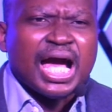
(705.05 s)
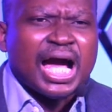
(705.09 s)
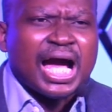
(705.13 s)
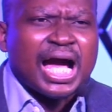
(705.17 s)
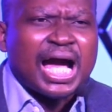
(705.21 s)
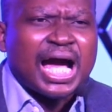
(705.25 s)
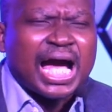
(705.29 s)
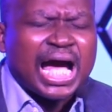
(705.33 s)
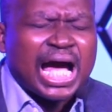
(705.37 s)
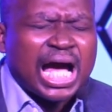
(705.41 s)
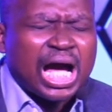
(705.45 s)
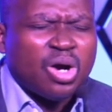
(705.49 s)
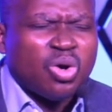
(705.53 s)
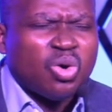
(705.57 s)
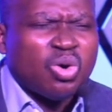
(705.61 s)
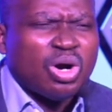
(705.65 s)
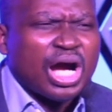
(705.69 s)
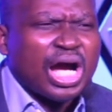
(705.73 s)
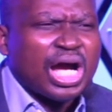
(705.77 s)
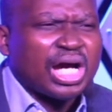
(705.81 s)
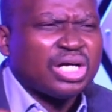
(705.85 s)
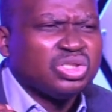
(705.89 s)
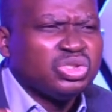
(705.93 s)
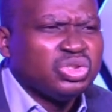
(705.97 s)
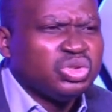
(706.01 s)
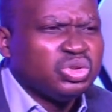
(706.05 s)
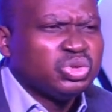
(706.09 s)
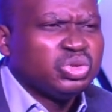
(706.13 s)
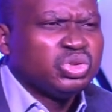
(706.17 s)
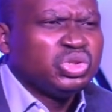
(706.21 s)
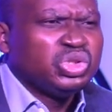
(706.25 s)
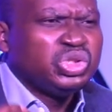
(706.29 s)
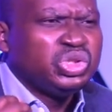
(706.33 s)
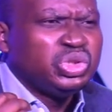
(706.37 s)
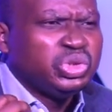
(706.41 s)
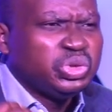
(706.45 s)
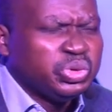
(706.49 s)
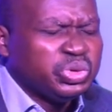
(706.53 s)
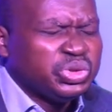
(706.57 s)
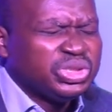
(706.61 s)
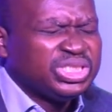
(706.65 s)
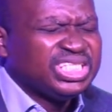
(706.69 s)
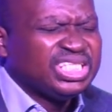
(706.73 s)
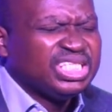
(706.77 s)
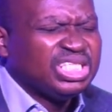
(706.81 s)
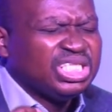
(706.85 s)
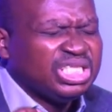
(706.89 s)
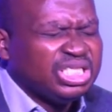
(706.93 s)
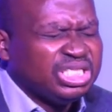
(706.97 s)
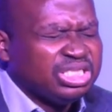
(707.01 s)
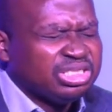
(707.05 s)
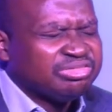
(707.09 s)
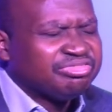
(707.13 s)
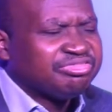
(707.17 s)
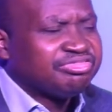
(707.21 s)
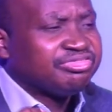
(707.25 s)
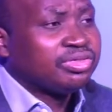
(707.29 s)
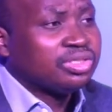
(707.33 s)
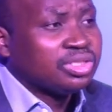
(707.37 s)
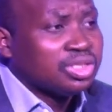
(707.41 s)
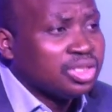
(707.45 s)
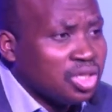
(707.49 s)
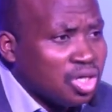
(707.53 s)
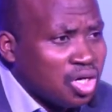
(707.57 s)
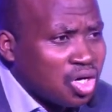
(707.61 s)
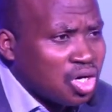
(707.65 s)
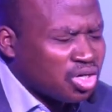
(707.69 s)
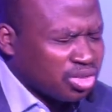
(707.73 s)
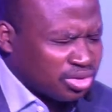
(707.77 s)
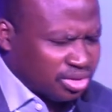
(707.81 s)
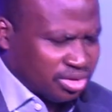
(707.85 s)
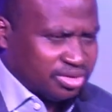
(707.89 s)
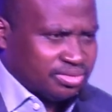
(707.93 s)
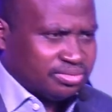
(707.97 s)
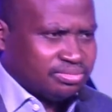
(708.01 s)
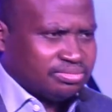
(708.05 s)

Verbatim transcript: How are you using it for God?